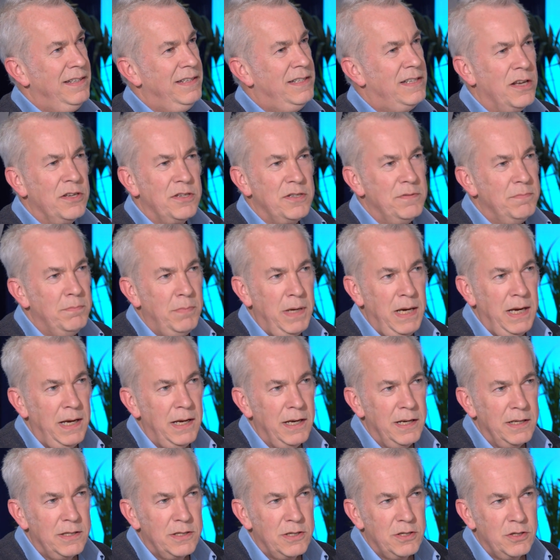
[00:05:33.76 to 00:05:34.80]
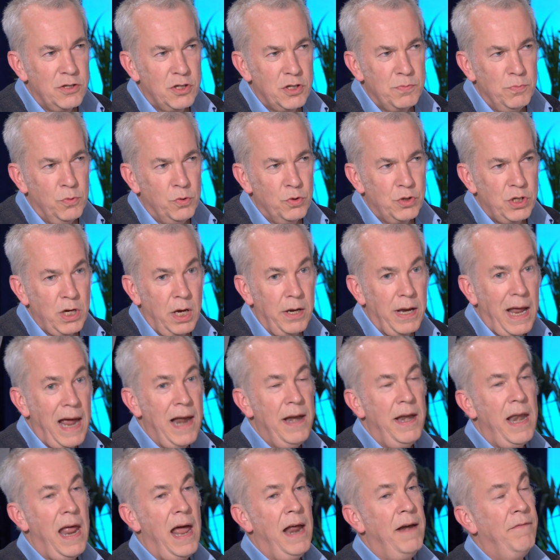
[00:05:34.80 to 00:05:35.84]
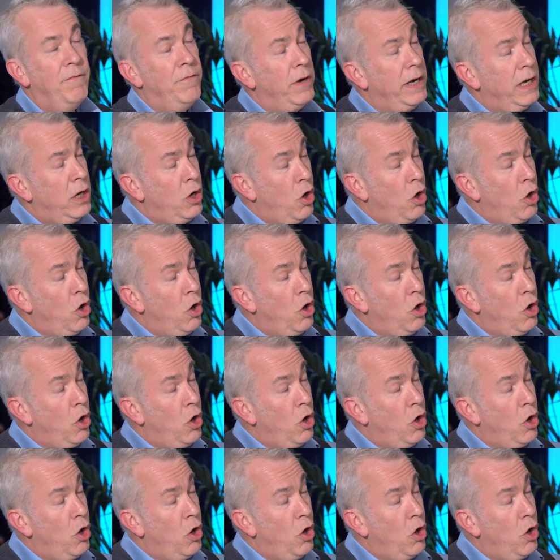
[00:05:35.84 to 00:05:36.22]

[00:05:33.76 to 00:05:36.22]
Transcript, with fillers: doesn't mean it's a small shunt. And very